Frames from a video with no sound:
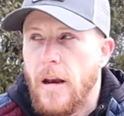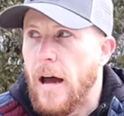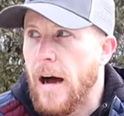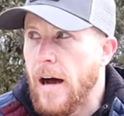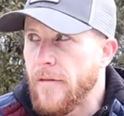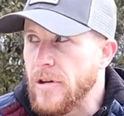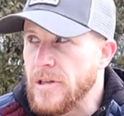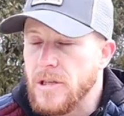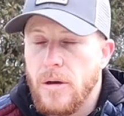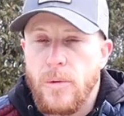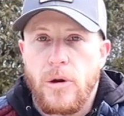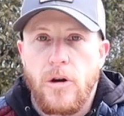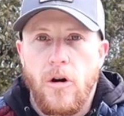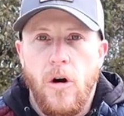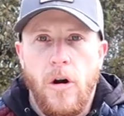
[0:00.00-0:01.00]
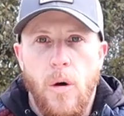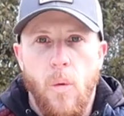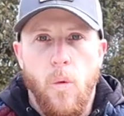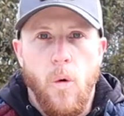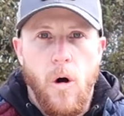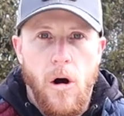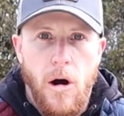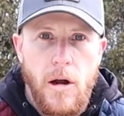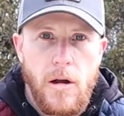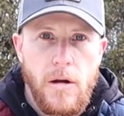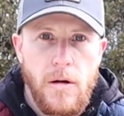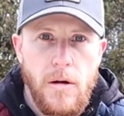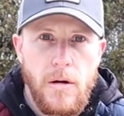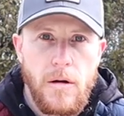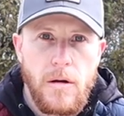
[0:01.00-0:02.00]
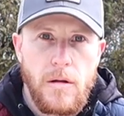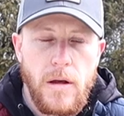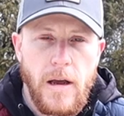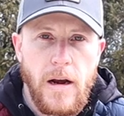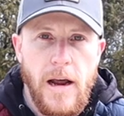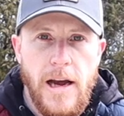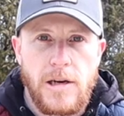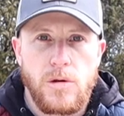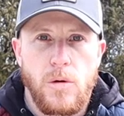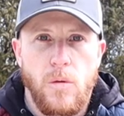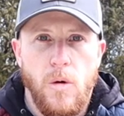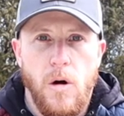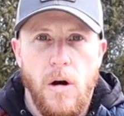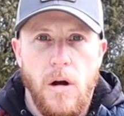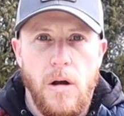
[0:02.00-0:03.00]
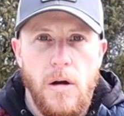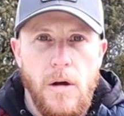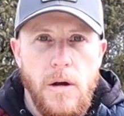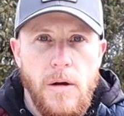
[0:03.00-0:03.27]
Now obviously when you're on a walk, like an actual walk,